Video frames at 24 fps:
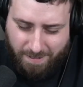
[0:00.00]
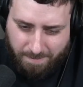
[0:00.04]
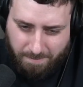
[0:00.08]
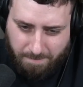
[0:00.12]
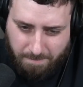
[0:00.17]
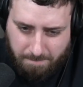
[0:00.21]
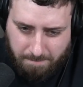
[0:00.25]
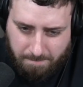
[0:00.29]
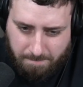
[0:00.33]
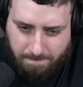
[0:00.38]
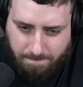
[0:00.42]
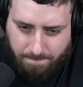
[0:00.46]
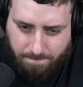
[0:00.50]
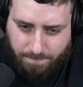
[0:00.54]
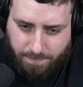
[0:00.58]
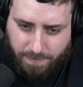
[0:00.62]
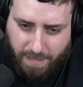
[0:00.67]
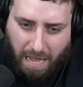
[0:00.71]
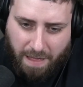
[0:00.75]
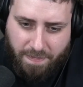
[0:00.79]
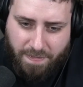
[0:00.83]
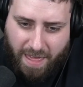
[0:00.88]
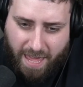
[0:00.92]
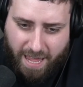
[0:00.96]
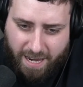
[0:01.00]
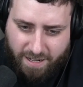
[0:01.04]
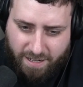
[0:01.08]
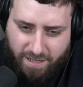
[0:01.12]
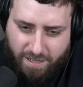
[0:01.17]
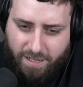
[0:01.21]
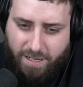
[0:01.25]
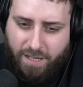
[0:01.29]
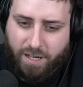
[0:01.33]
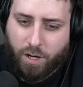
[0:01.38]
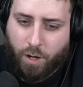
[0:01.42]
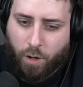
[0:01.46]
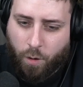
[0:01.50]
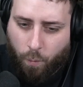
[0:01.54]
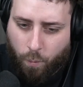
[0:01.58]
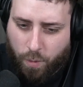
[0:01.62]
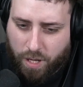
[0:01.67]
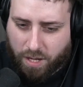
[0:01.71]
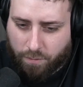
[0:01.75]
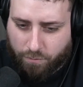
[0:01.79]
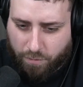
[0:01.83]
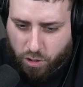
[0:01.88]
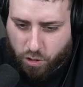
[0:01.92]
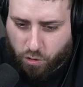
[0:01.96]
And then we
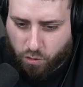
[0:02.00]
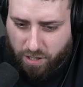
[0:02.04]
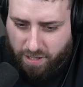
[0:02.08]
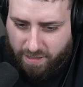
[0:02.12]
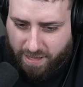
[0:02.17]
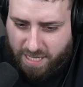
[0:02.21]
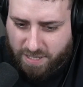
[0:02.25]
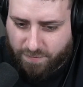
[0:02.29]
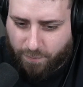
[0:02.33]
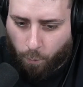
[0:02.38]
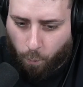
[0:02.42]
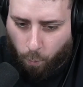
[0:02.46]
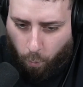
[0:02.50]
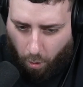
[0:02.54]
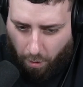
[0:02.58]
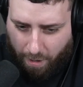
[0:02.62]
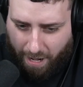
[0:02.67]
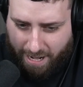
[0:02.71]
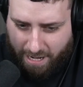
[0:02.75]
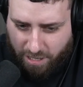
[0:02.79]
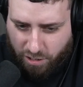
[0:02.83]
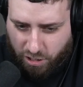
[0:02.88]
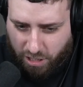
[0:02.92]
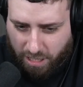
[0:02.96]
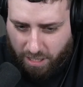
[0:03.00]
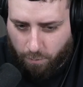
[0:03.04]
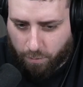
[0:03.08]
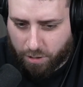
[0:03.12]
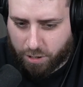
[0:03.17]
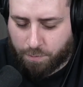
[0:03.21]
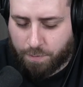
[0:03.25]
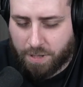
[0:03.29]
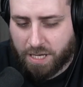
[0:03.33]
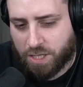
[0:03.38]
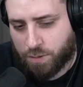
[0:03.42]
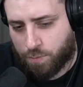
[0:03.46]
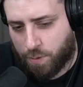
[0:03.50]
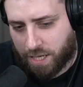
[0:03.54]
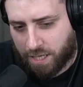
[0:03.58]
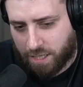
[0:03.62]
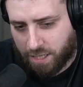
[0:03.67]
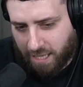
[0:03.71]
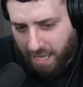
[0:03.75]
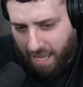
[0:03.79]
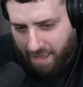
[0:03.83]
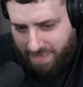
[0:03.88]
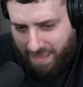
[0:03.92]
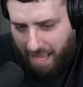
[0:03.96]
can retreat this for 1 energy, which means we can
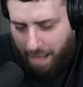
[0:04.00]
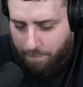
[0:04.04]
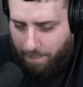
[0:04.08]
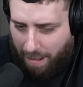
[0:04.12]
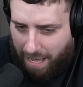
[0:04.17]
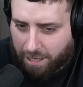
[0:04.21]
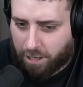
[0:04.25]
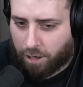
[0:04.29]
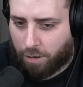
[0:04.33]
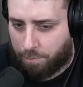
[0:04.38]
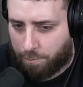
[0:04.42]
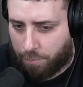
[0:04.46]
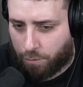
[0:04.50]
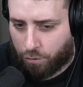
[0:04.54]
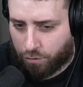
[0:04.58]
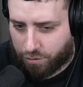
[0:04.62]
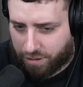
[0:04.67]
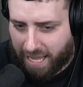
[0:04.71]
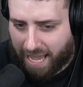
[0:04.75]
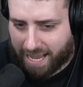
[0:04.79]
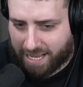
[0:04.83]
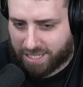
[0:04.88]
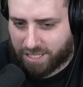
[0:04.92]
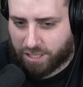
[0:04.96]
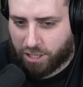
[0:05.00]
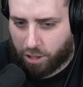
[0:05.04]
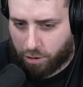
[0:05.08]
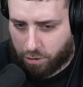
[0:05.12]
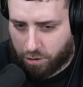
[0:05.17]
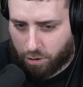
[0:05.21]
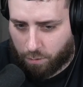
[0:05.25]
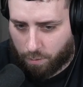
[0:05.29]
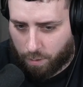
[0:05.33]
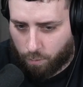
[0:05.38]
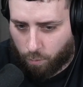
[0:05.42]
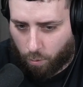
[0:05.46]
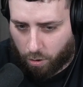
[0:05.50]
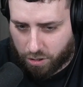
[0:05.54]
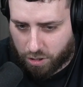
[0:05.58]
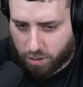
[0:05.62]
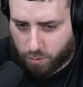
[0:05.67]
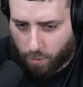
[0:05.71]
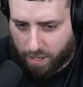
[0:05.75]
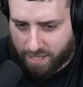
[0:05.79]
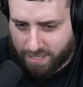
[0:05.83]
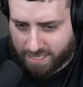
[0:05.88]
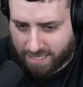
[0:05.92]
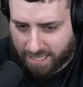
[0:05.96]
get that back on board next turn doing
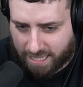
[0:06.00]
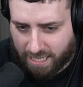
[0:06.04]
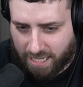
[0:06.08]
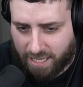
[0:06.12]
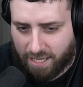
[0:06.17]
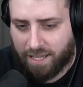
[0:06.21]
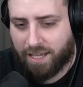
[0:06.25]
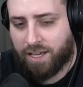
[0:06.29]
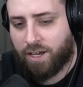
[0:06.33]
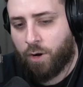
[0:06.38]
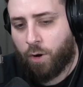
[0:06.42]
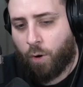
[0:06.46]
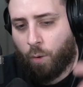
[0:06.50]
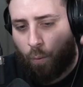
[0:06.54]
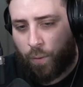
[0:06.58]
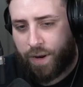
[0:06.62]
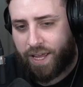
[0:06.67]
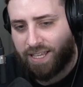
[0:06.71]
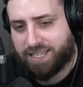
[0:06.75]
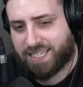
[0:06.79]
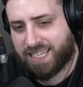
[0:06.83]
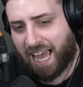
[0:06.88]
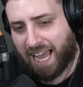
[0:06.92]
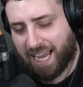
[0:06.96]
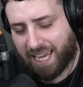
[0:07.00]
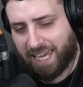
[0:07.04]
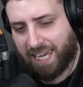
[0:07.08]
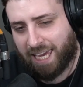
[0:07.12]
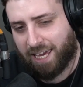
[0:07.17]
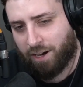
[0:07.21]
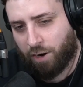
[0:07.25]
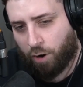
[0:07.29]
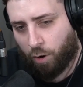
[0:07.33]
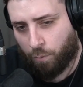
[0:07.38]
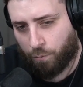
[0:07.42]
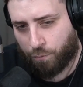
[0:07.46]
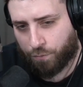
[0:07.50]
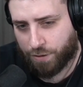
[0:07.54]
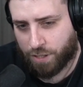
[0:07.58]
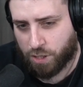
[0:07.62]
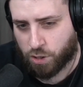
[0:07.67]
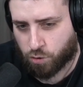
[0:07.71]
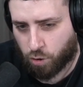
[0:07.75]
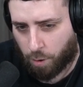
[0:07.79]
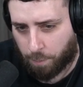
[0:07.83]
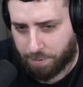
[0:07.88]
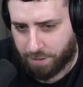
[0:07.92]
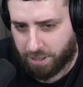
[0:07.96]
120. We attack here, hopefully
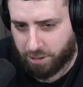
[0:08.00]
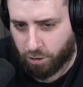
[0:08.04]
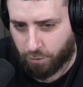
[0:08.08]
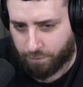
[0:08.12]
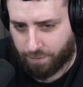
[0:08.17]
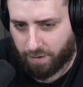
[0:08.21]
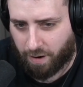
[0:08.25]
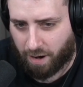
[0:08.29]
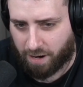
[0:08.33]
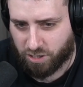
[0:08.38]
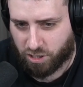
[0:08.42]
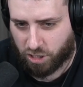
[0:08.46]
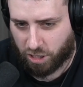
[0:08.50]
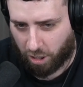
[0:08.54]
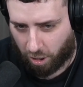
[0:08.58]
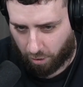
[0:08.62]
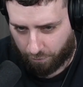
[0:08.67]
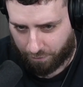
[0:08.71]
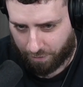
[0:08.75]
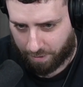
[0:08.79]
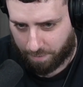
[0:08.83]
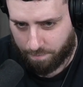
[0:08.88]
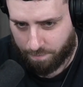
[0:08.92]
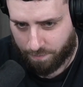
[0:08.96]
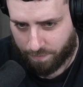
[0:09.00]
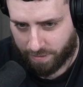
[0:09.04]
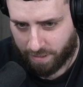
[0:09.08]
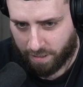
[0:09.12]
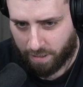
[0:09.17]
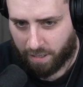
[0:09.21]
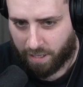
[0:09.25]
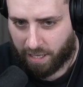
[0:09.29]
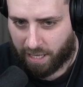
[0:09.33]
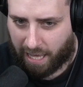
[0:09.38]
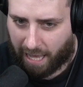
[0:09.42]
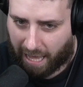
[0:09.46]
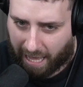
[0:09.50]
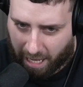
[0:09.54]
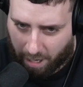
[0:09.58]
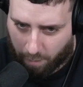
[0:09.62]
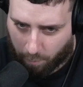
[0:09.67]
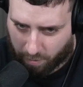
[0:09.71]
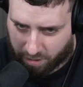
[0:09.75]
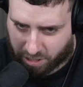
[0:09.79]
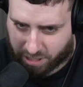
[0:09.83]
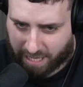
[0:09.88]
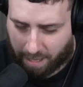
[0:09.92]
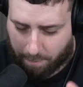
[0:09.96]
dropping another energy off him,
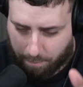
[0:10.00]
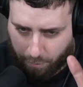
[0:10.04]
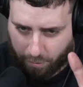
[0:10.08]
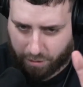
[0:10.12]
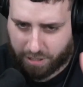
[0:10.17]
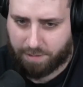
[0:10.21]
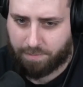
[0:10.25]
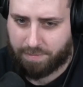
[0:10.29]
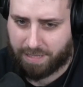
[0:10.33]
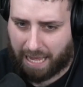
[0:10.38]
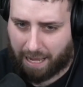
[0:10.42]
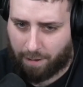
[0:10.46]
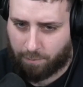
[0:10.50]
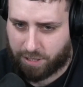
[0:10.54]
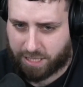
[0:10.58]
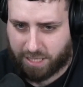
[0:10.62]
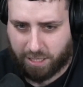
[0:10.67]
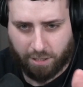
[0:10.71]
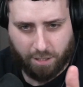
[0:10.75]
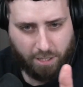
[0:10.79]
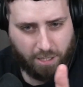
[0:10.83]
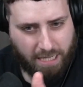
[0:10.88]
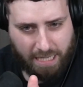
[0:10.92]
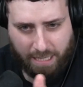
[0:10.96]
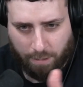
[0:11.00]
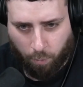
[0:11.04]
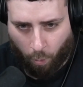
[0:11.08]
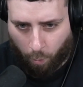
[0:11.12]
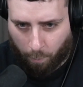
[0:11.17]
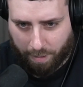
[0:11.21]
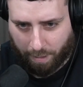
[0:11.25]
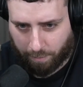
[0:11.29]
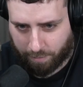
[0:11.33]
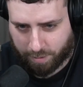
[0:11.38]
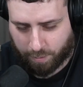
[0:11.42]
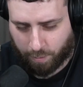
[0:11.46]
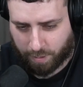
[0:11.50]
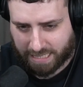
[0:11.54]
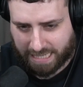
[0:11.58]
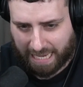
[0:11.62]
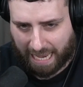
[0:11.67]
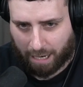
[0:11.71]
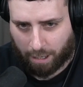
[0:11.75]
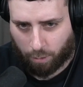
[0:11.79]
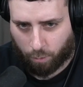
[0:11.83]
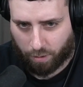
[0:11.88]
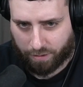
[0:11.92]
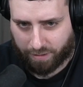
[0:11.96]
which then puts him down to... He won't be able to
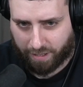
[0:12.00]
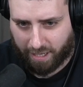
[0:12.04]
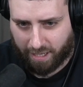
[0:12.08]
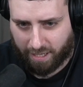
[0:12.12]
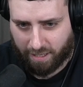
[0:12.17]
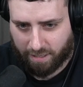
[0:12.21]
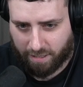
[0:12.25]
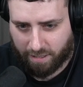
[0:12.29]
attack with it.